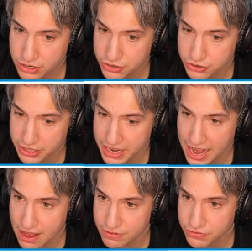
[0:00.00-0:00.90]
you usually
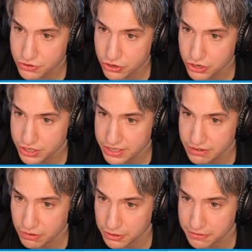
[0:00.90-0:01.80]
have a few good
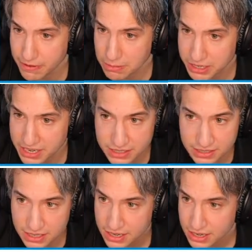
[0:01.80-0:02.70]
default
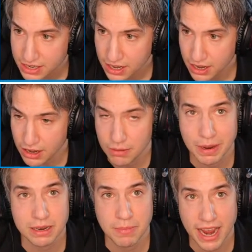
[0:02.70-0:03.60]
families
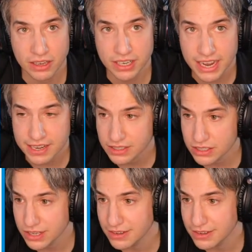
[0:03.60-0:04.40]
made by Autodesk.